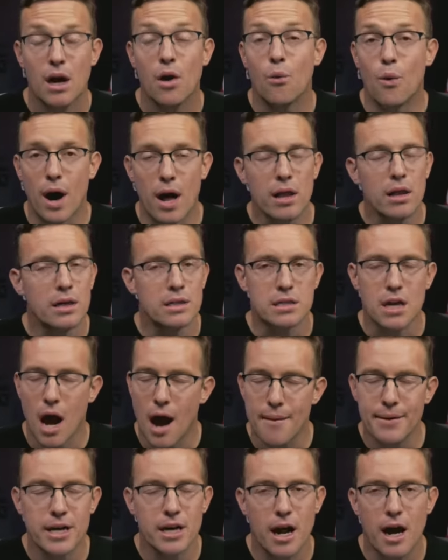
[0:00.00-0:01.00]
Well, it's
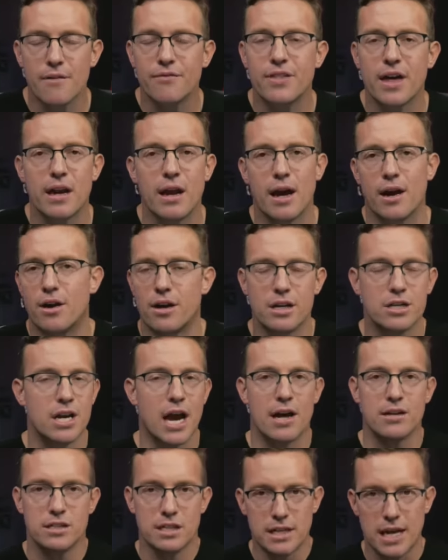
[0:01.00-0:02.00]
common enough that Heritage
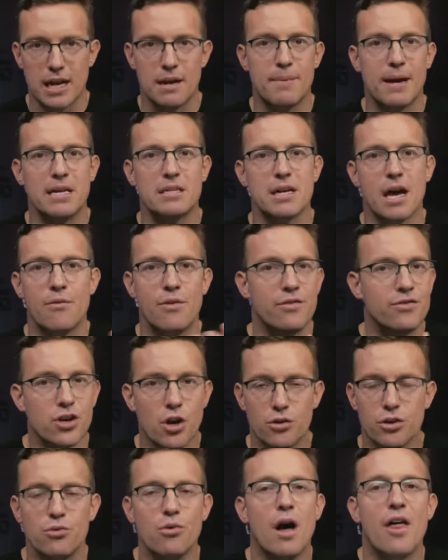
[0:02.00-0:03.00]
has the database, and we've
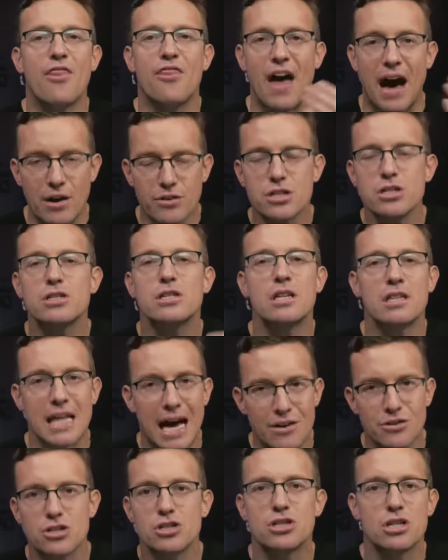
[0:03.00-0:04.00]
shown you thousands and
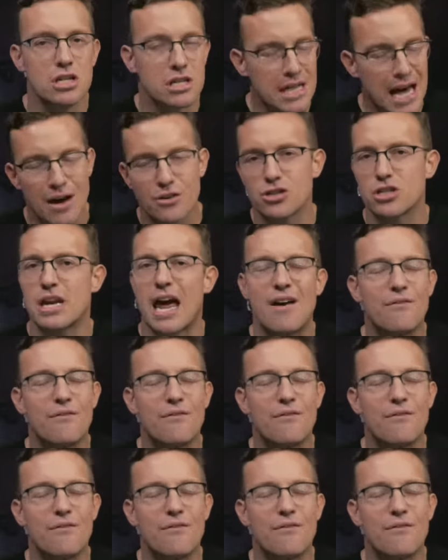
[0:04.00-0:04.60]
thousands and thousands.